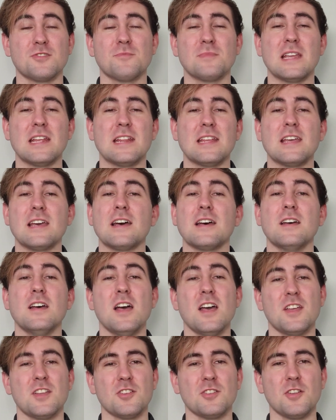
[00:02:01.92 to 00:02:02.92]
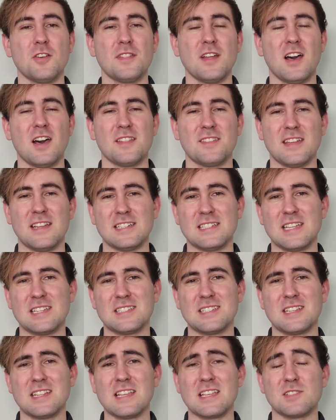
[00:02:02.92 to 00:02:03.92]
media, you'll know that
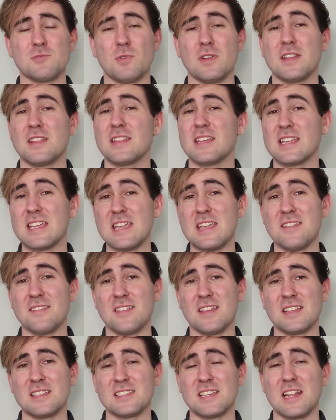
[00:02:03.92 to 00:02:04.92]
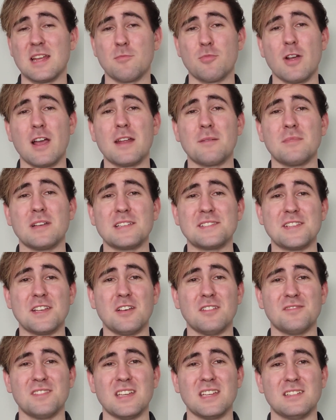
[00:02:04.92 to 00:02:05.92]
authenticity is one of the key things that I pride
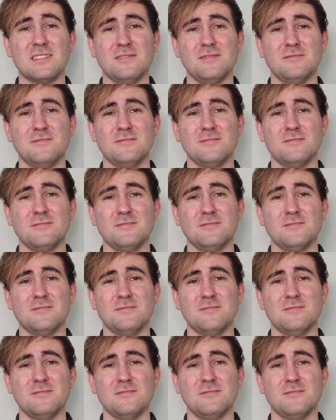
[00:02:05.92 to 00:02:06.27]
myself in.